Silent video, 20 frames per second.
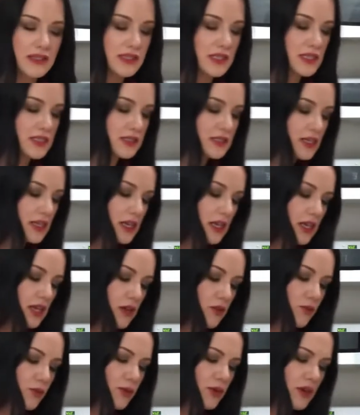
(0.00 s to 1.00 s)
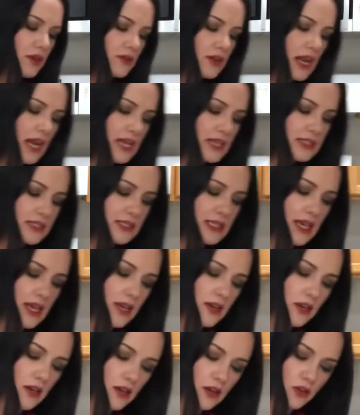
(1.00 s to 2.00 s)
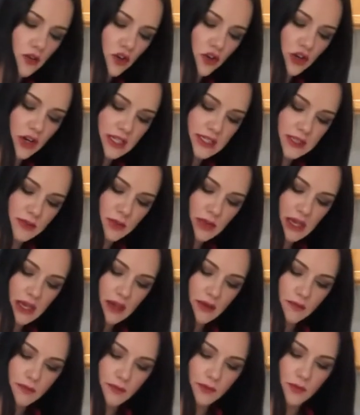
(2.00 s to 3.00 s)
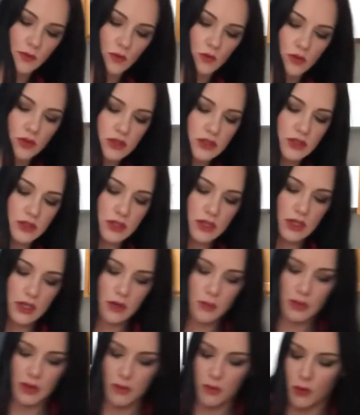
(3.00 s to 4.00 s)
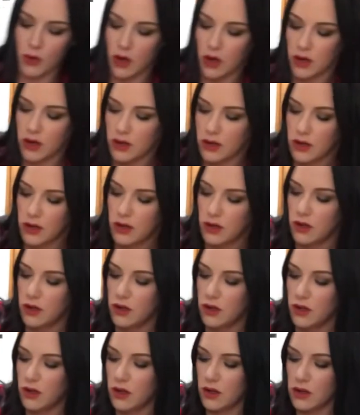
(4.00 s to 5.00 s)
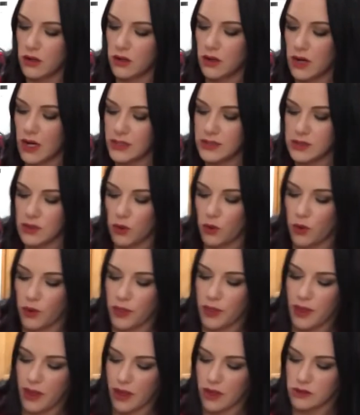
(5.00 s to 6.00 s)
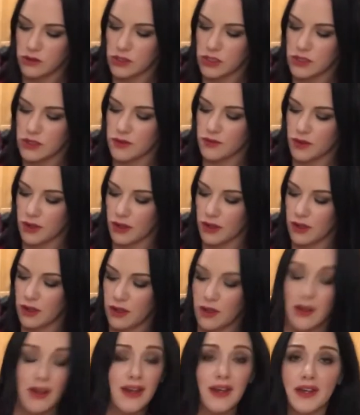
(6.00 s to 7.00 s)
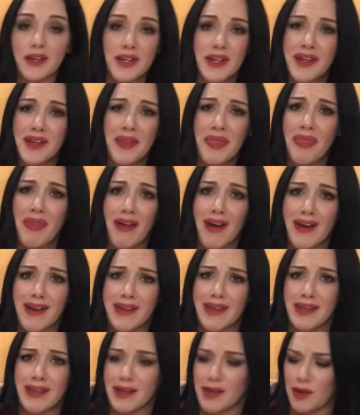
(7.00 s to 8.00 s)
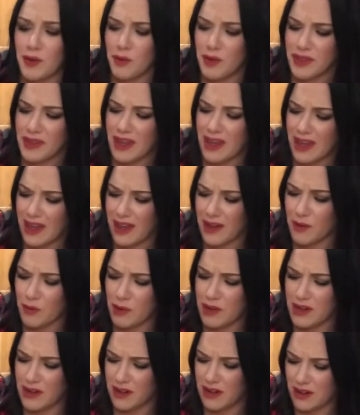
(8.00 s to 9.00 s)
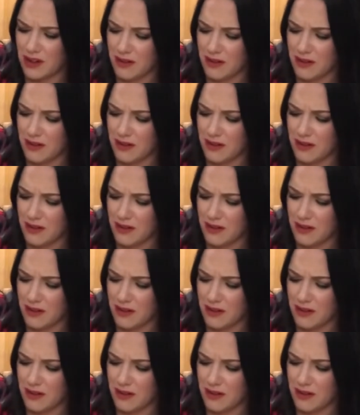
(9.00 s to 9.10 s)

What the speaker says: it's gonna get real nice and crispy. Do a little bit more across the whole thing just for good luck, you know, what the heck, why not?